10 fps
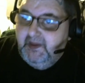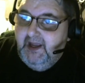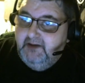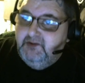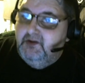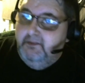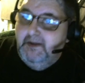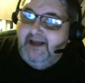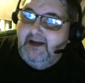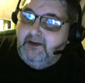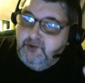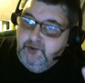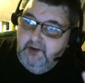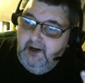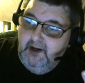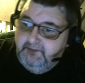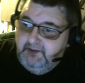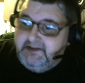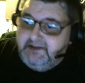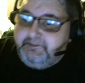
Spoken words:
Actually, make that 2 cups of rice.